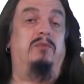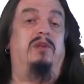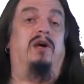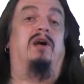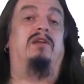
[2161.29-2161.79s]
one
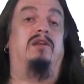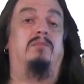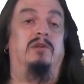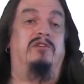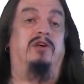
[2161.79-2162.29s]
with
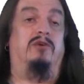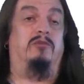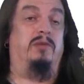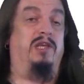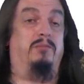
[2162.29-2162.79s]
odd-numbered
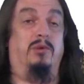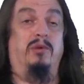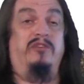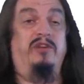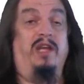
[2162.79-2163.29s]
toes, being
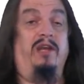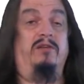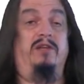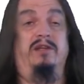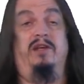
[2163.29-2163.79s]

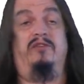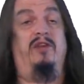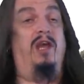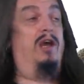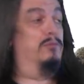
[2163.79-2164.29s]
perissodactyl, and
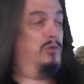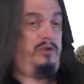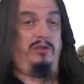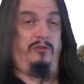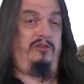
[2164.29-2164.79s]
thus
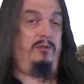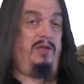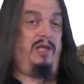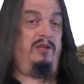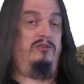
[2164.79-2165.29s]
more closely
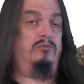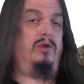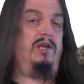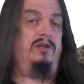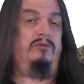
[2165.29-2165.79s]
related to
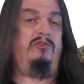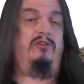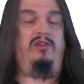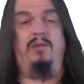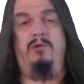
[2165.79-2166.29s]
rhinos,
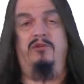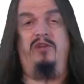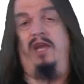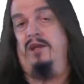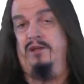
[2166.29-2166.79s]

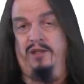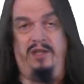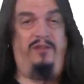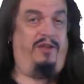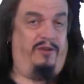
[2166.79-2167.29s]
tapirs, and
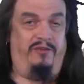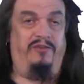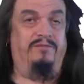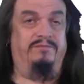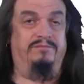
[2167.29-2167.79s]
calicotheres.